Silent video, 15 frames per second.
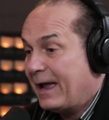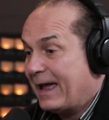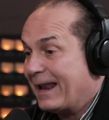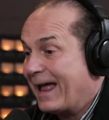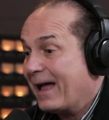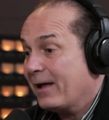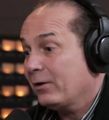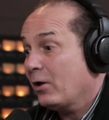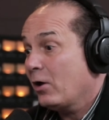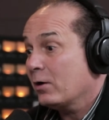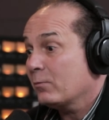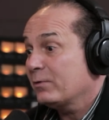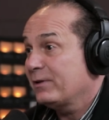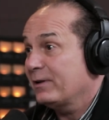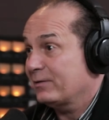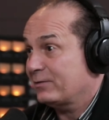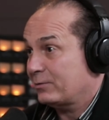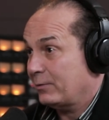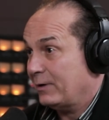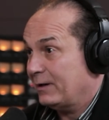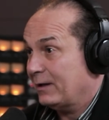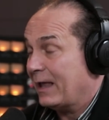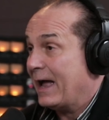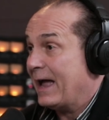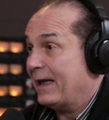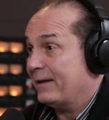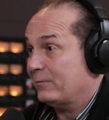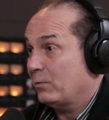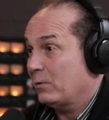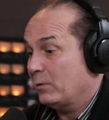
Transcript: and how long would this trend last.